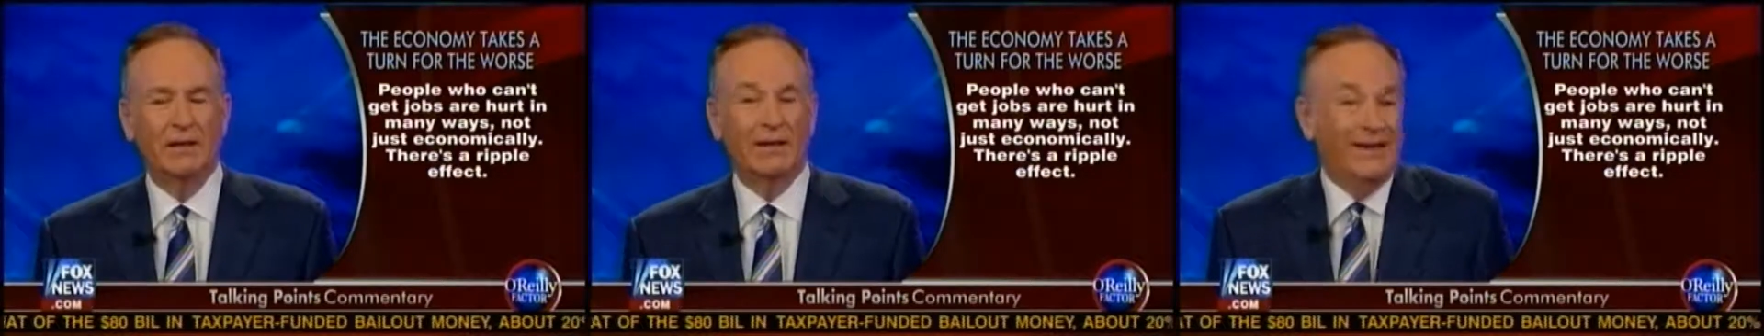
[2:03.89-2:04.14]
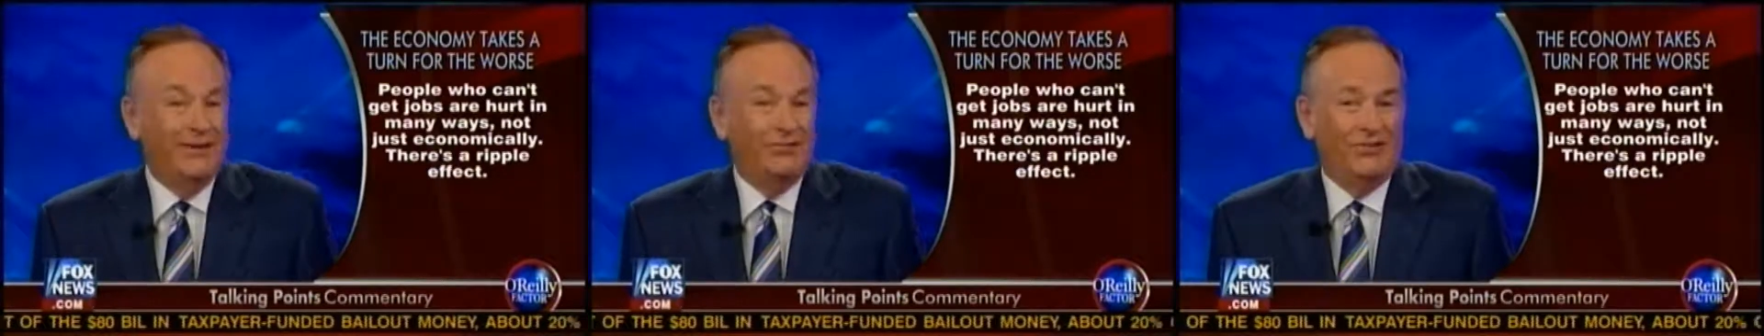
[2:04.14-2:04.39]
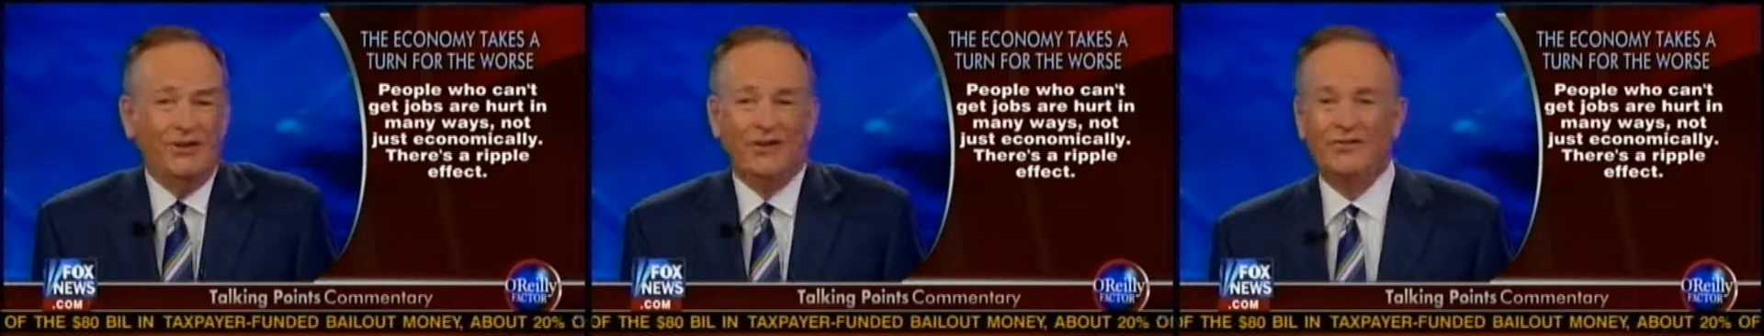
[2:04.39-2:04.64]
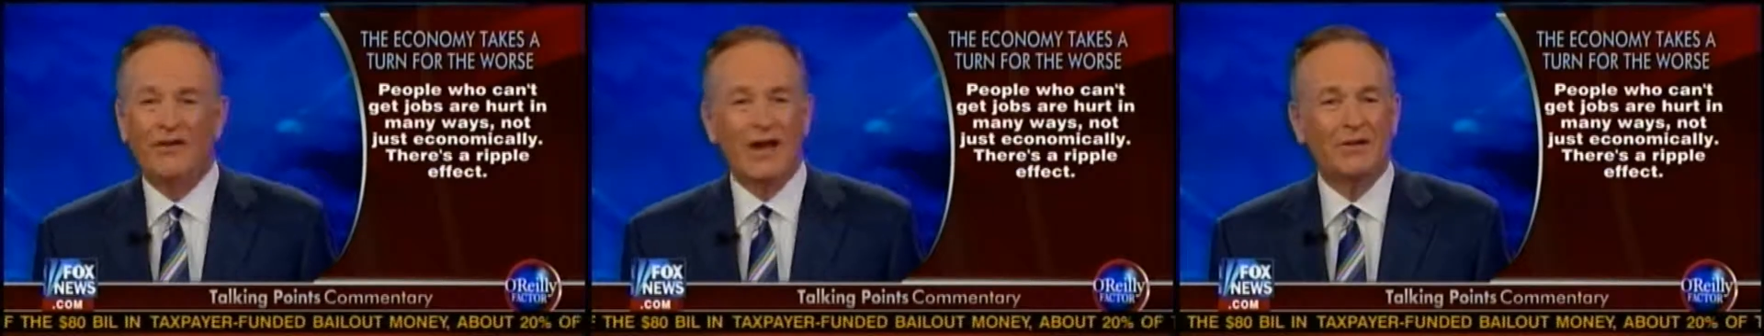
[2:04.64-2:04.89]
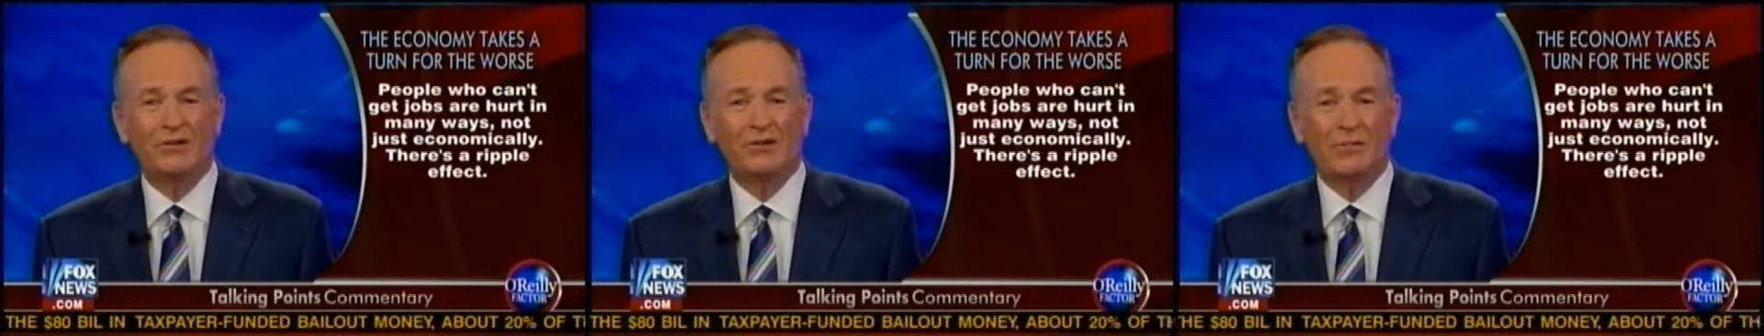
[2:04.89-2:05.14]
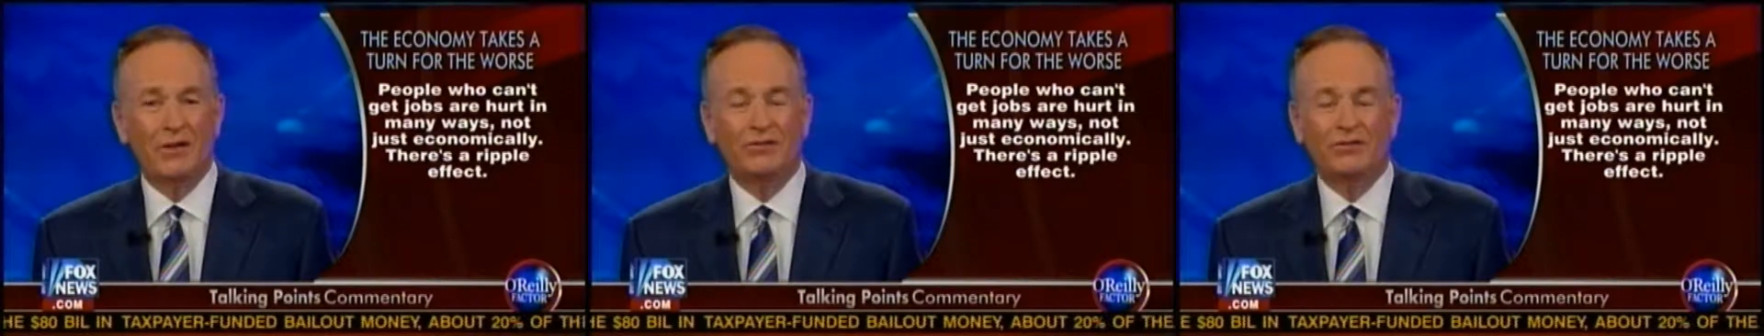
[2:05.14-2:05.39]
Kids see their fathers
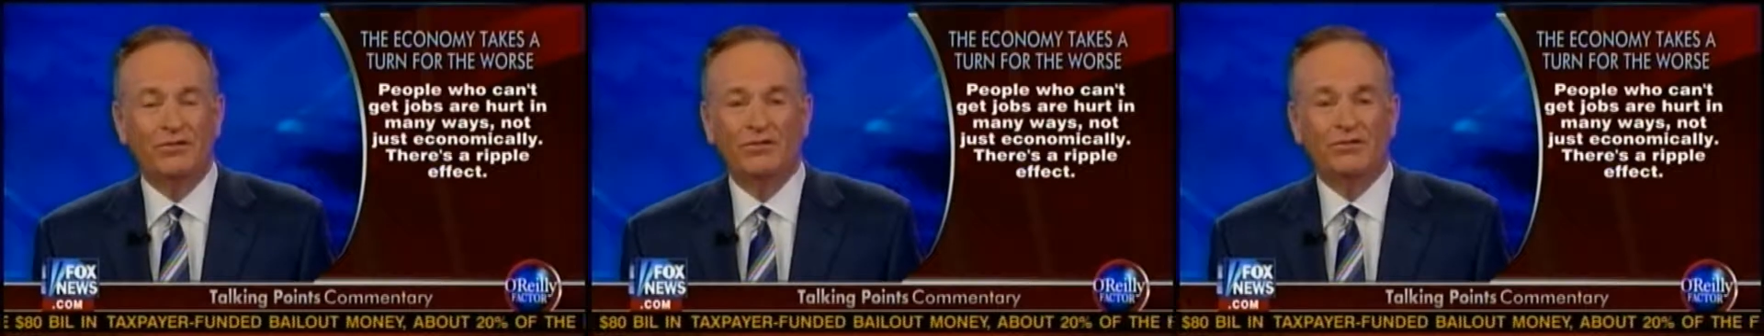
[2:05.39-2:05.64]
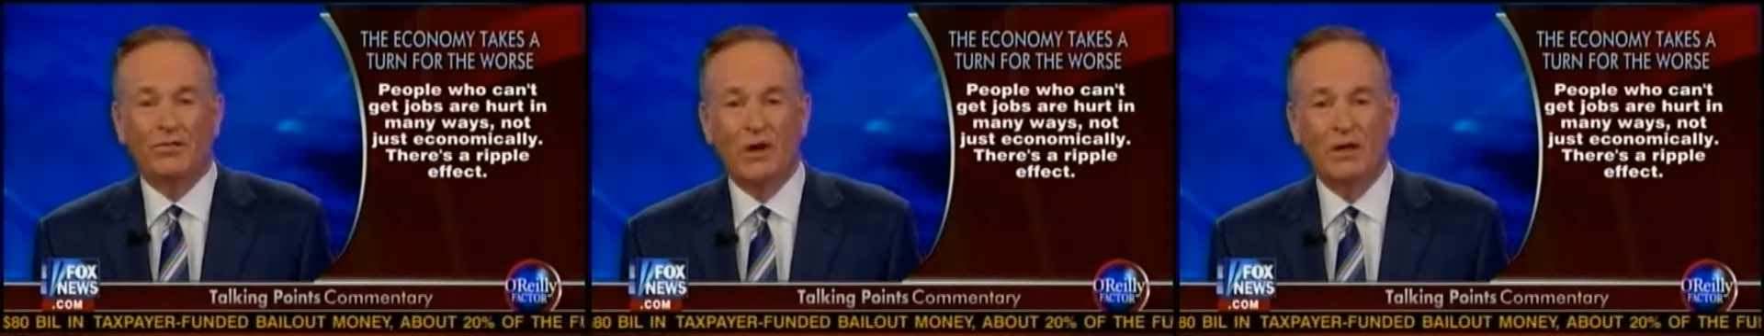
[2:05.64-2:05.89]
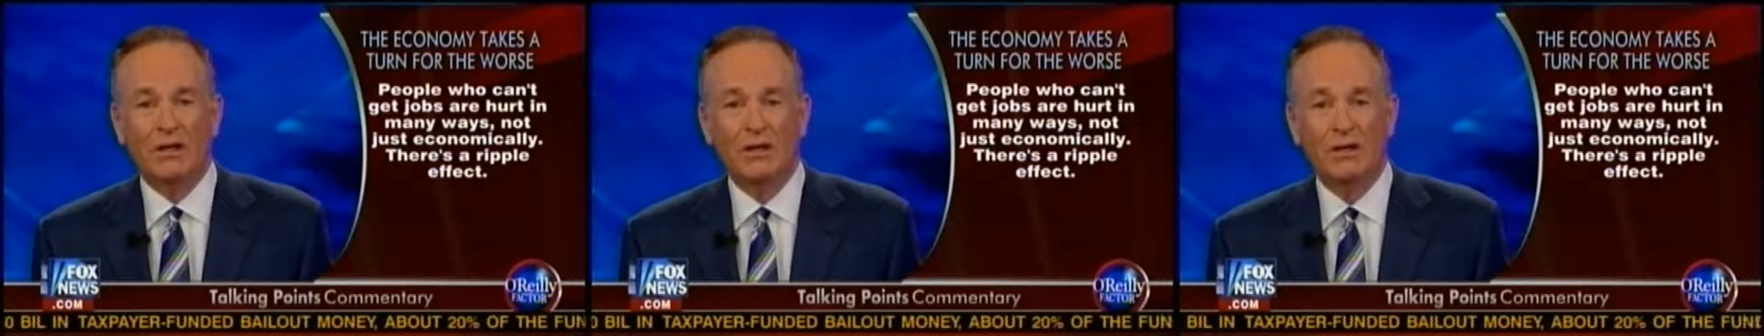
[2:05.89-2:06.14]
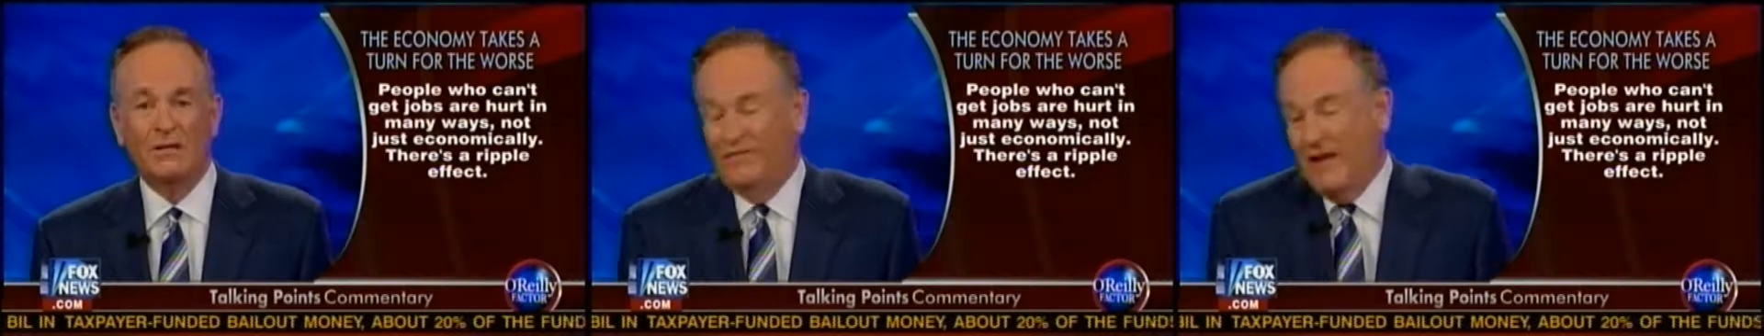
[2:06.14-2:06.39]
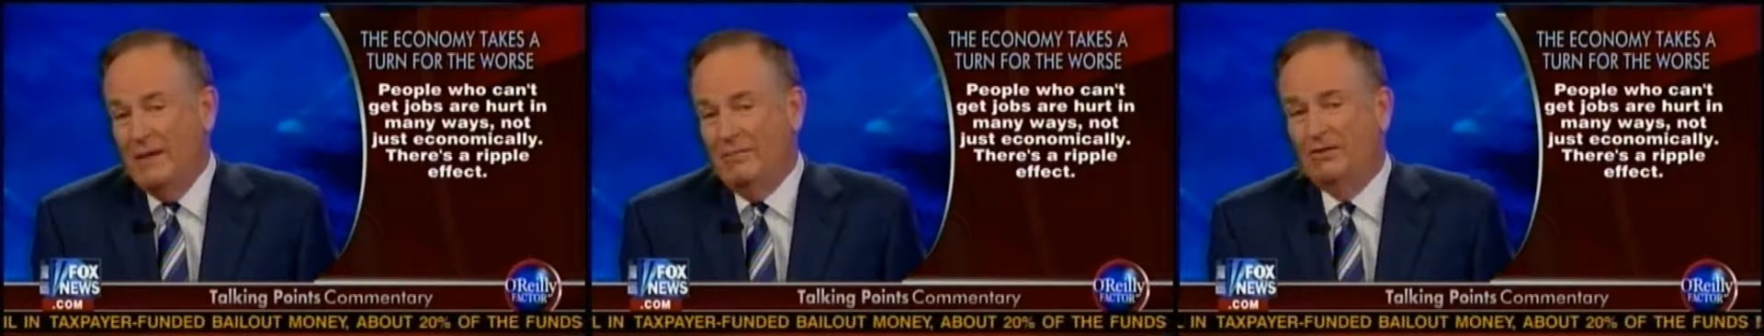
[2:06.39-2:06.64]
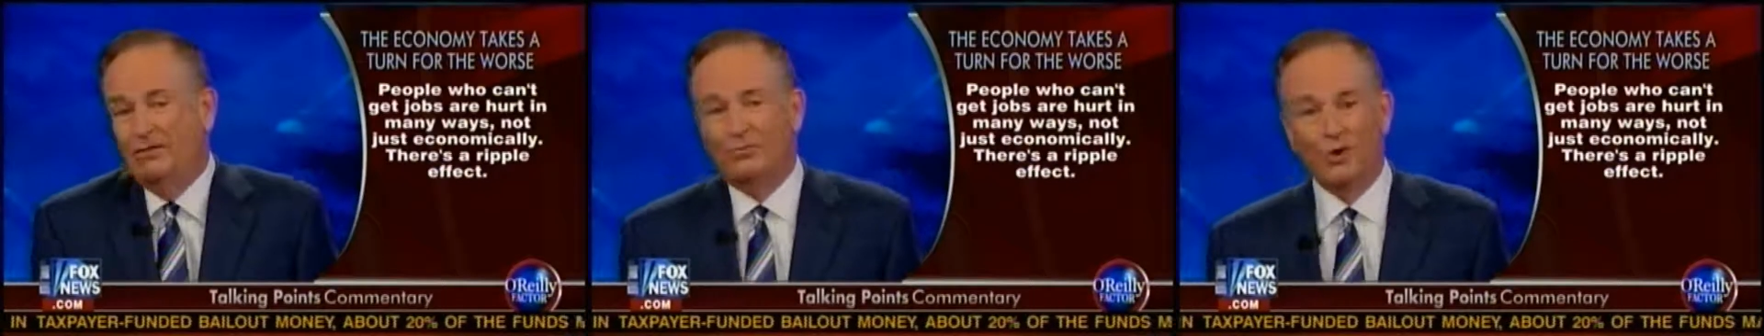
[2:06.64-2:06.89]
and mothers distraught.
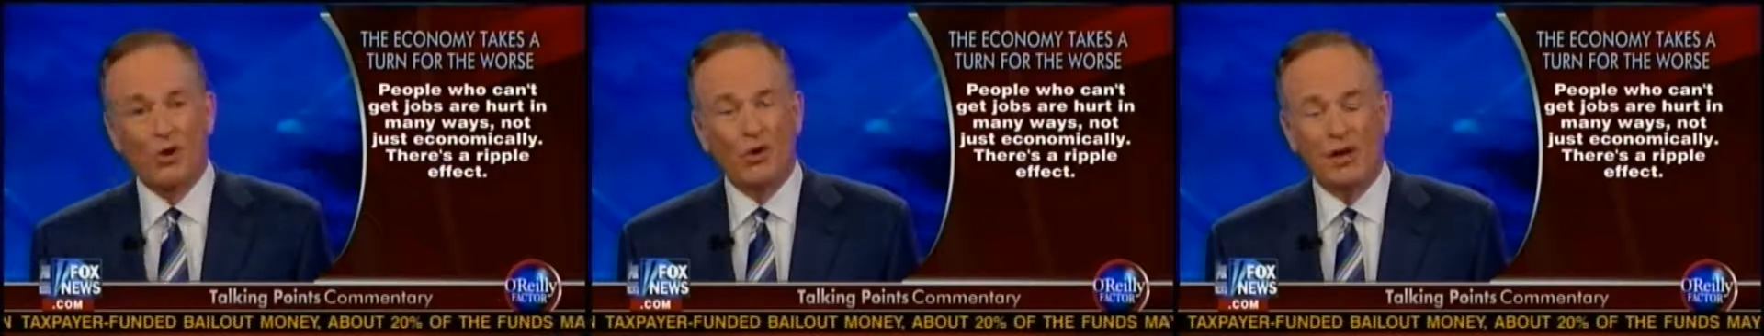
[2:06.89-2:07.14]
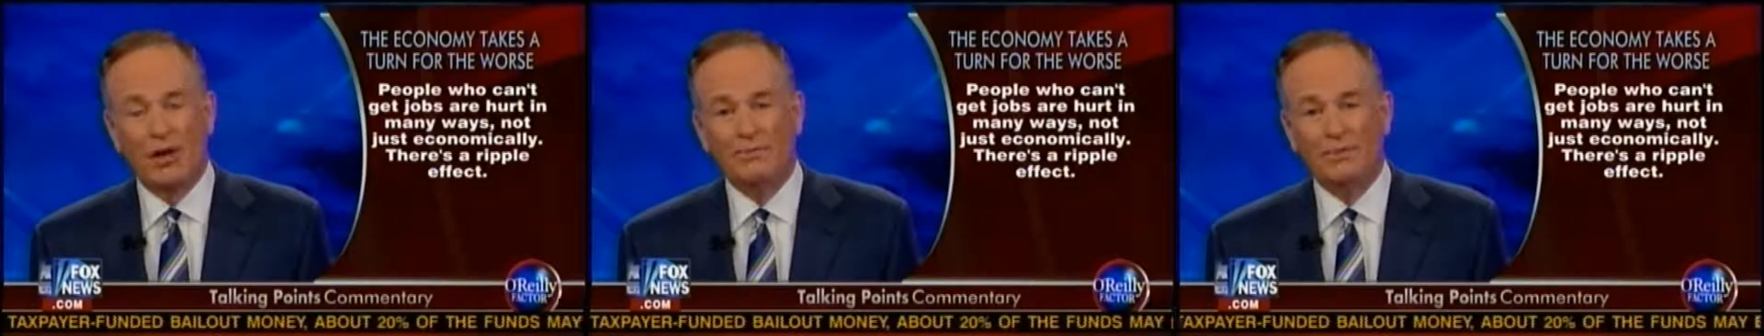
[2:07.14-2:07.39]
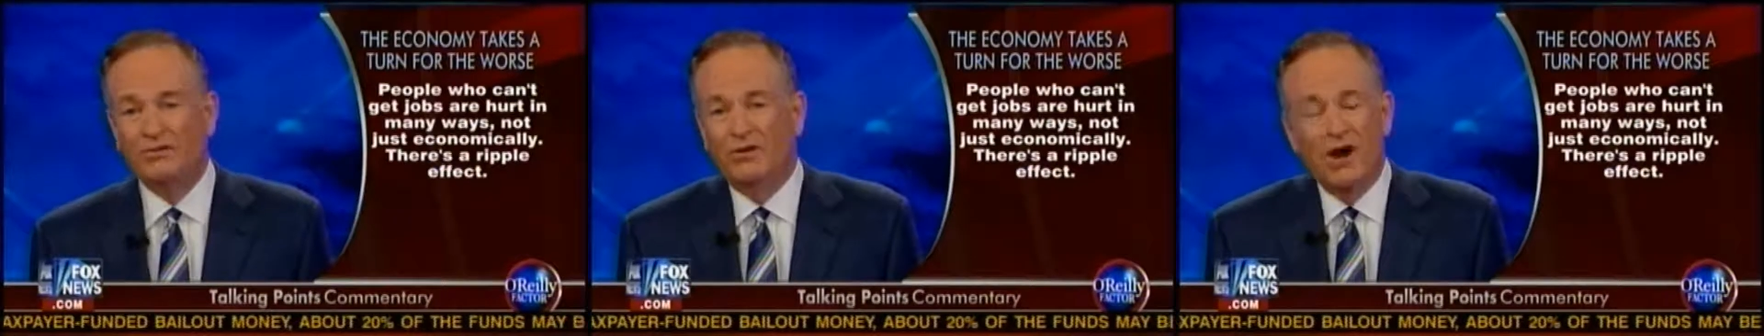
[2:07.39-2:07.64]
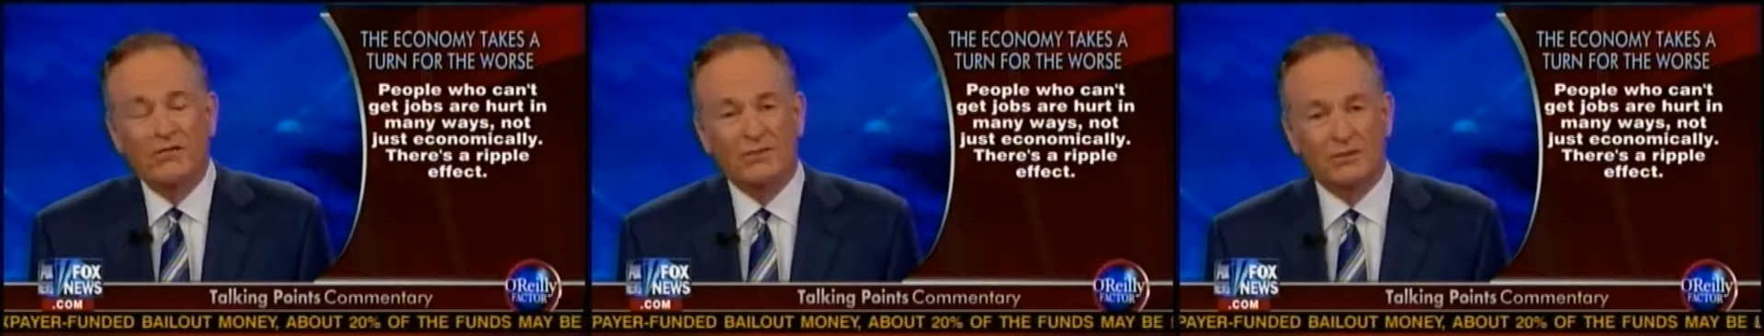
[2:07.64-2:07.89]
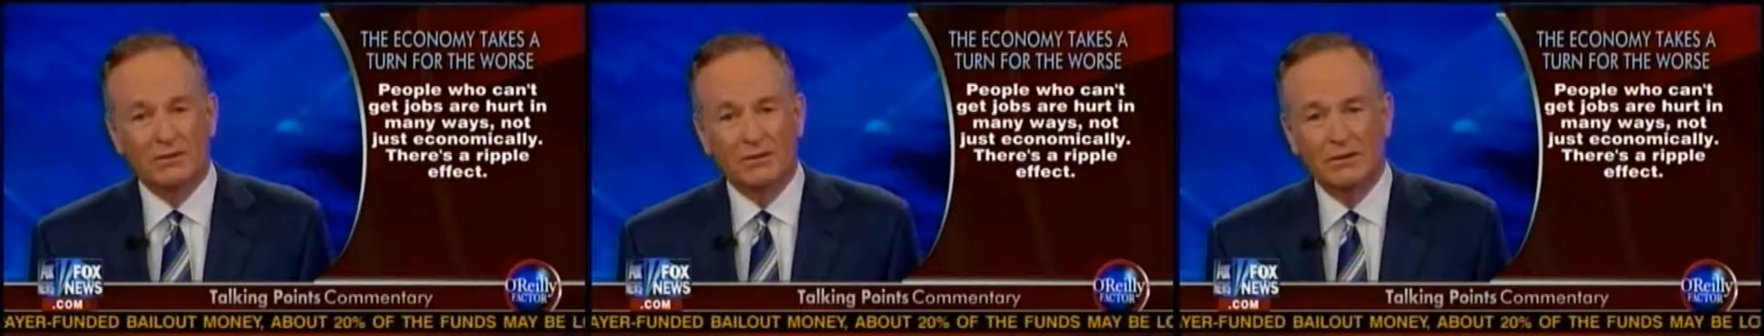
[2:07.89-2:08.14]
Families are broken up. It's awful.